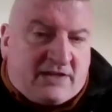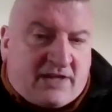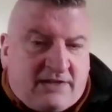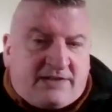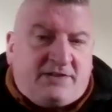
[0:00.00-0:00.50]

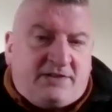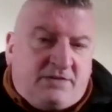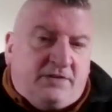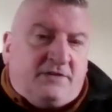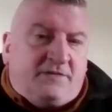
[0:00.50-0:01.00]
I'll send it
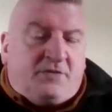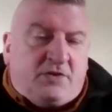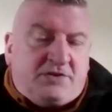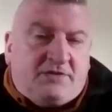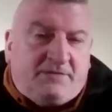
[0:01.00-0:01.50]
to you, of
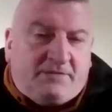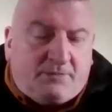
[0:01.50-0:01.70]
course.